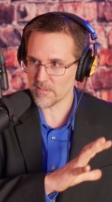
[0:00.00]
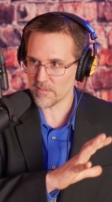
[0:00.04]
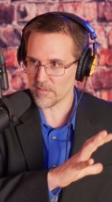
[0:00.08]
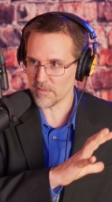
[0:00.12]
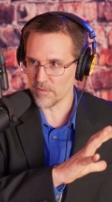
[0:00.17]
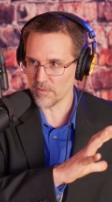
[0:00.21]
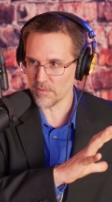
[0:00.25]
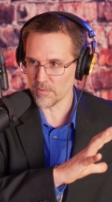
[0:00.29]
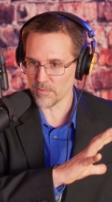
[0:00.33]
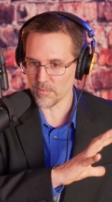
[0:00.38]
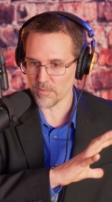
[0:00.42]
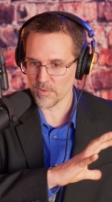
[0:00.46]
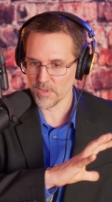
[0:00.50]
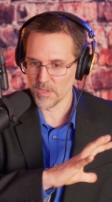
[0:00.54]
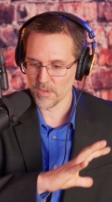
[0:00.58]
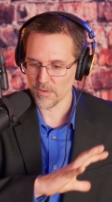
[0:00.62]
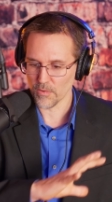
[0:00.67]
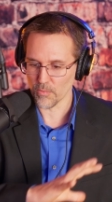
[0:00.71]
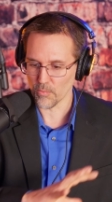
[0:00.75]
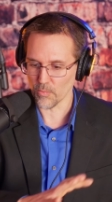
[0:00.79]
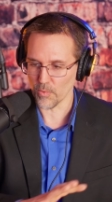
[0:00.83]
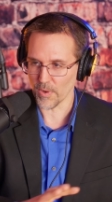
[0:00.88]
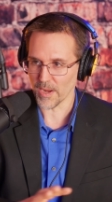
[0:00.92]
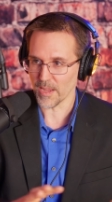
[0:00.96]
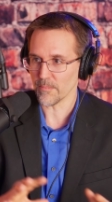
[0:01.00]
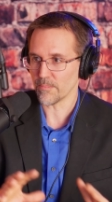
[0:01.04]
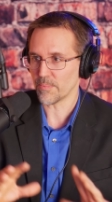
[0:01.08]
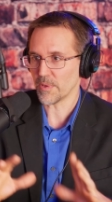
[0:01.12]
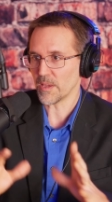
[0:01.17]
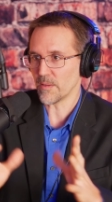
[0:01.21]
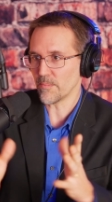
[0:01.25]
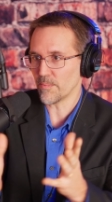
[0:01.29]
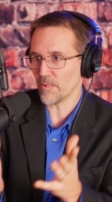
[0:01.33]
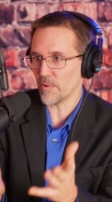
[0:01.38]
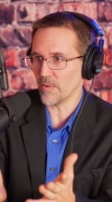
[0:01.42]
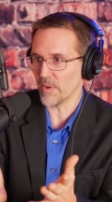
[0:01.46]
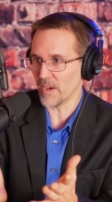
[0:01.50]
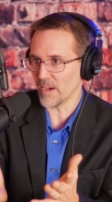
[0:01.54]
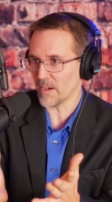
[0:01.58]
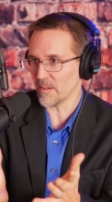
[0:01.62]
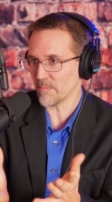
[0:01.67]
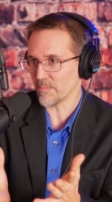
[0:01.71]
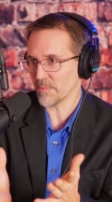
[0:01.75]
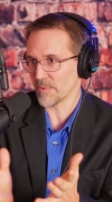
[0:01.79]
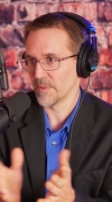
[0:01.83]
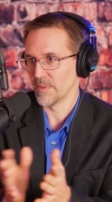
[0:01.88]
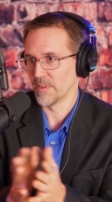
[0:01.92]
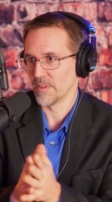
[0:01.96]
to ramp people
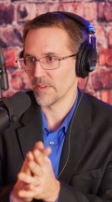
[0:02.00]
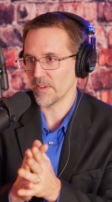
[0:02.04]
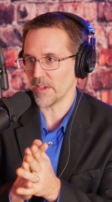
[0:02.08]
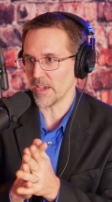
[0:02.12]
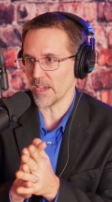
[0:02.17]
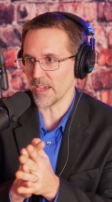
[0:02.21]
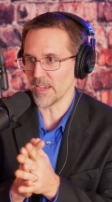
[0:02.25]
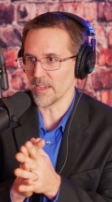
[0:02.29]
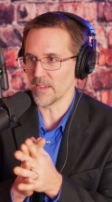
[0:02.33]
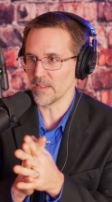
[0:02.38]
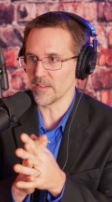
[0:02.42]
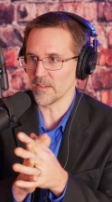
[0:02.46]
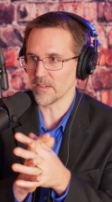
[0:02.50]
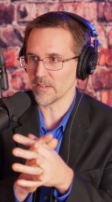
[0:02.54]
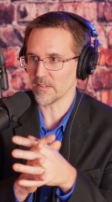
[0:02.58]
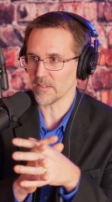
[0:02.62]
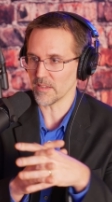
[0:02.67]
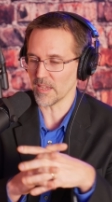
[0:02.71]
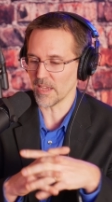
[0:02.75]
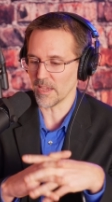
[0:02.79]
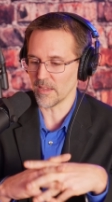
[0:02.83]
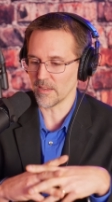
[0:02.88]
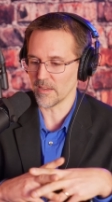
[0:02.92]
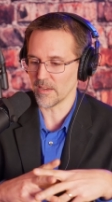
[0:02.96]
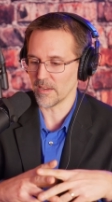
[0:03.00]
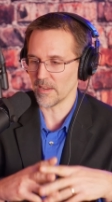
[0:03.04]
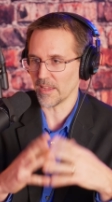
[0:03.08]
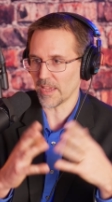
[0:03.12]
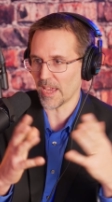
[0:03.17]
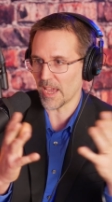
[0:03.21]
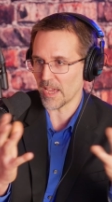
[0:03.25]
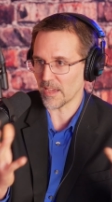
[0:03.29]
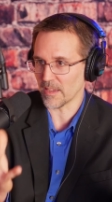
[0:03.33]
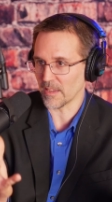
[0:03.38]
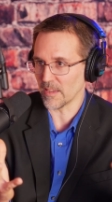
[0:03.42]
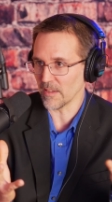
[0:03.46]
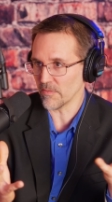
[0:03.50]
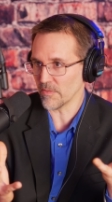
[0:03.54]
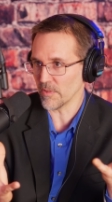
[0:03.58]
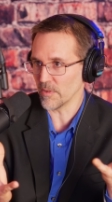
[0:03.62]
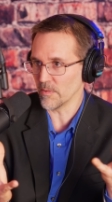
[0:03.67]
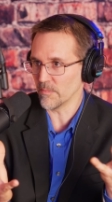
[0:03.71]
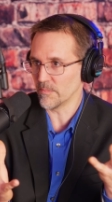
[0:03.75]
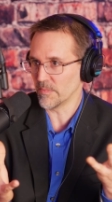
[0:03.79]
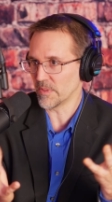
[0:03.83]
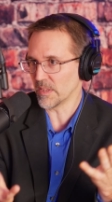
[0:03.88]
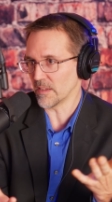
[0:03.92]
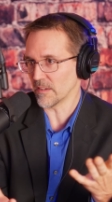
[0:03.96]
up mm-hmm. and right. and ha give
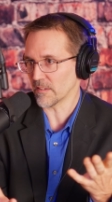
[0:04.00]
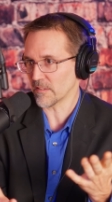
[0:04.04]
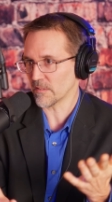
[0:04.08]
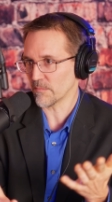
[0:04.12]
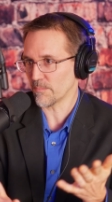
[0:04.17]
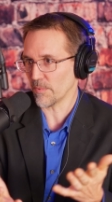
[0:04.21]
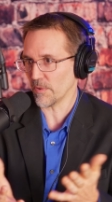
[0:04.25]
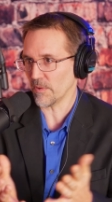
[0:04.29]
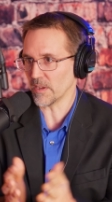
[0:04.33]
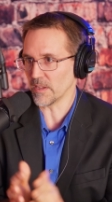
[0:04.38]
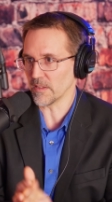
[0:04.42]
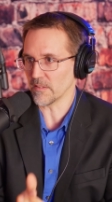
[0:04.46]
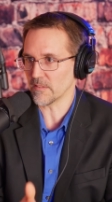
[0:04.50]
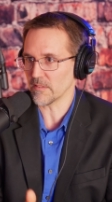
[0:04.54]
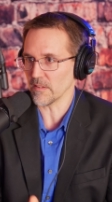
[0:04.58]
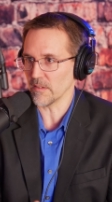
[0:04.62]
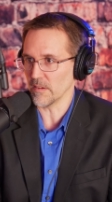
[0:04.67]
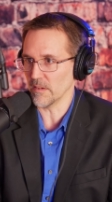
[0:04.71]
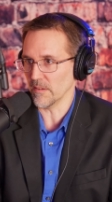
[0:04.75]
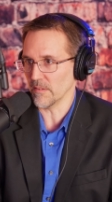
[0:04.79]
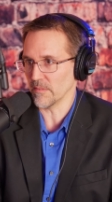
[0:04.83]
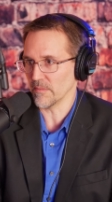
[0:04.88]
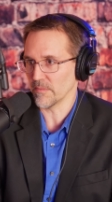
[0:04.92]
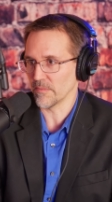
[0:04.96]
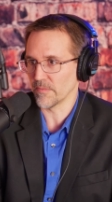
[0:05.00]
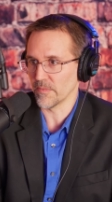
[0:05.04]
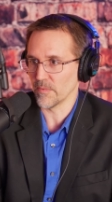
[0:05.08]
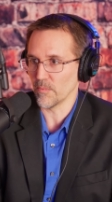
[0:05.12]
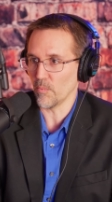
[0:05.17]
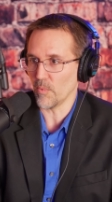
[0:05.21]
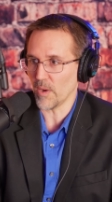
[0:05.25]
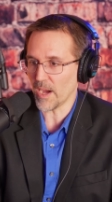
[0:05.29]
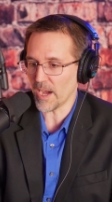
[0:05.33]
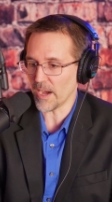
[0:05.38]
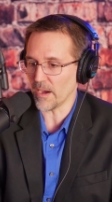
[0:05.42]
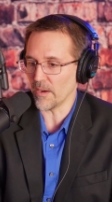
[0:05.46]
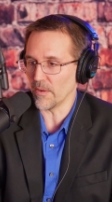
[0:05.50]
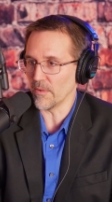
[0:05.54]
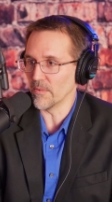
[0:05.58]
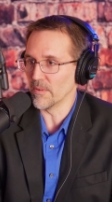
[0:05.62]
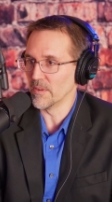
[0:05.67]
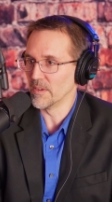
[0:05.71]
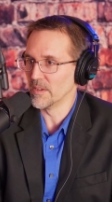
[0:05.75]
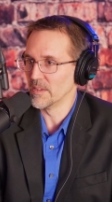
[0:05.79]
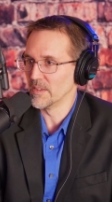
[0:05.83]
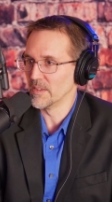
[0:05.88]
them the experience of, wow,